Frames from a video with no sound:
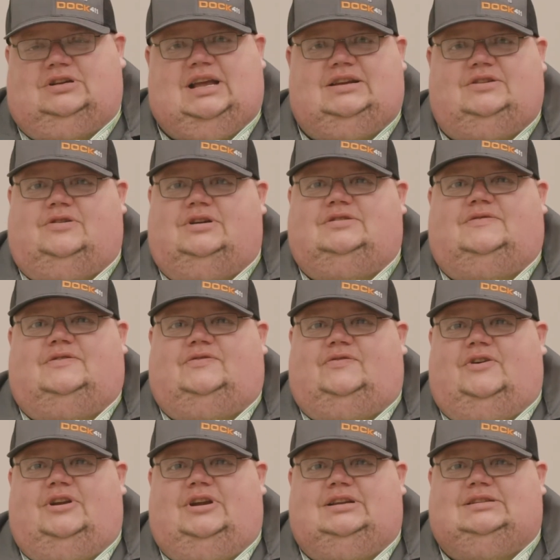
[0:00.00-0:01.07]
St. Christopher's
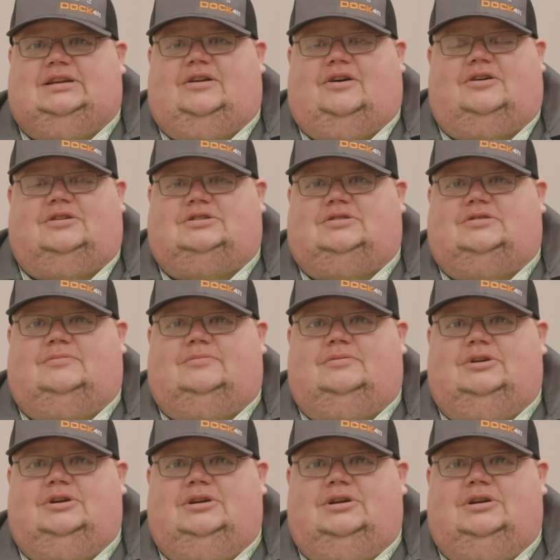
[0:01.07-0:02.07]
Fund is an awesome